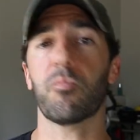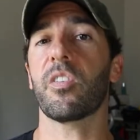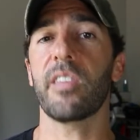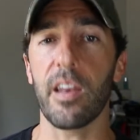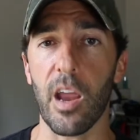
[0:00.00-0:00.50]

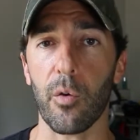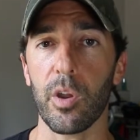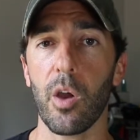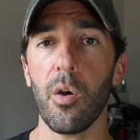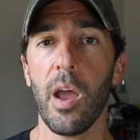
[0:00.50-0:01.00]

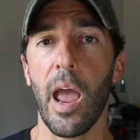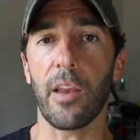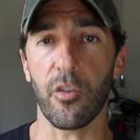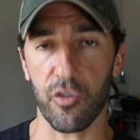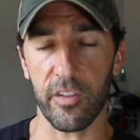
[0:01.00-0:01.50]
scenario,
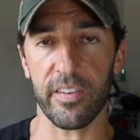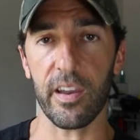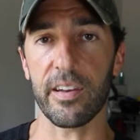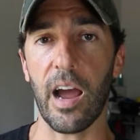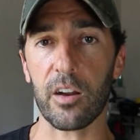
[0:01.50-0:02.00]
and you should see
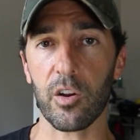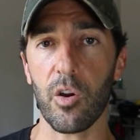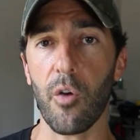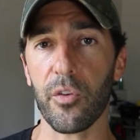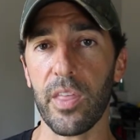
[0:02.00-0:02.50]
a doctor
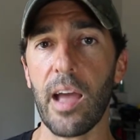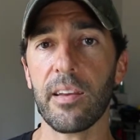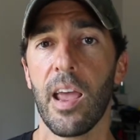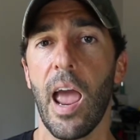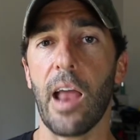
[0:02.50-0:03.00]
over
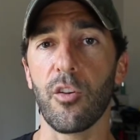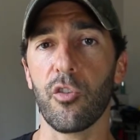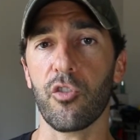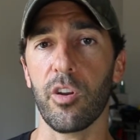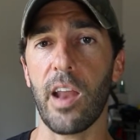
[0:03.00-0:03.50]
that, and you
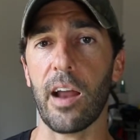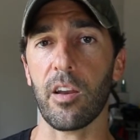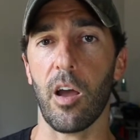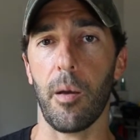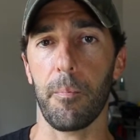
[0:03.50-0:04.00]
should not,
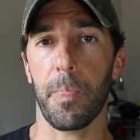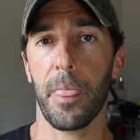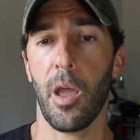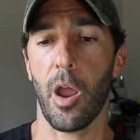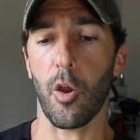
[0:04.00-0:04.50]

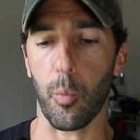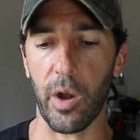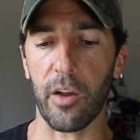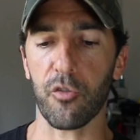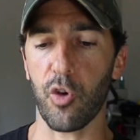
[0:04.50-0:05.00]
we're
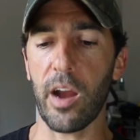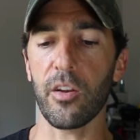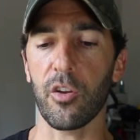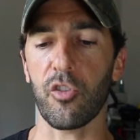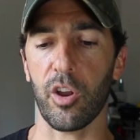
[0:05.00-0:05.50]
not trying
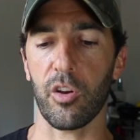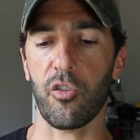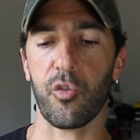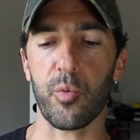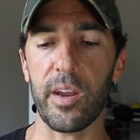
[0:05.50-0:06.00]
to
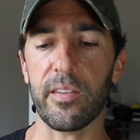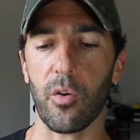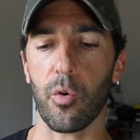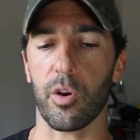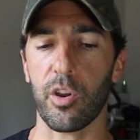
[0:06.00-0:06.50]
treat
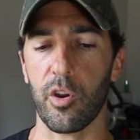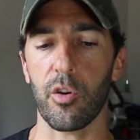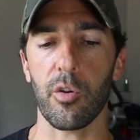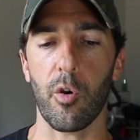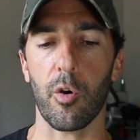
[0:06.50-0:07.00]
or
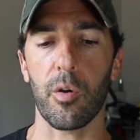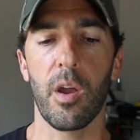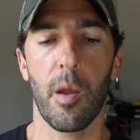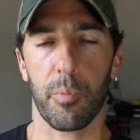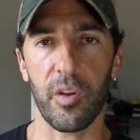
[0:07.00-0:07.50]
cure or
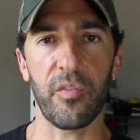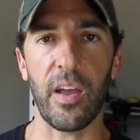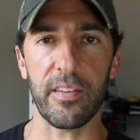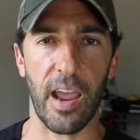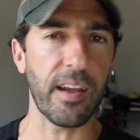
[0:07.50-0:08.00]

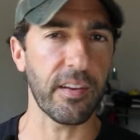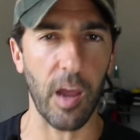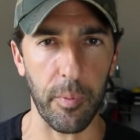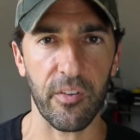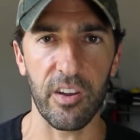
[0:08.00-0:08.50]
prevent any
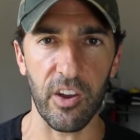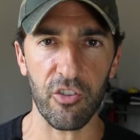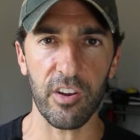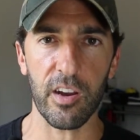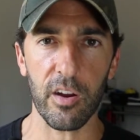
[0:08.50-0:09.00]
type of
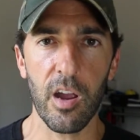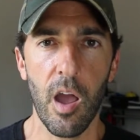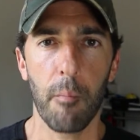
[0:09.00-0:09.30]
condition here,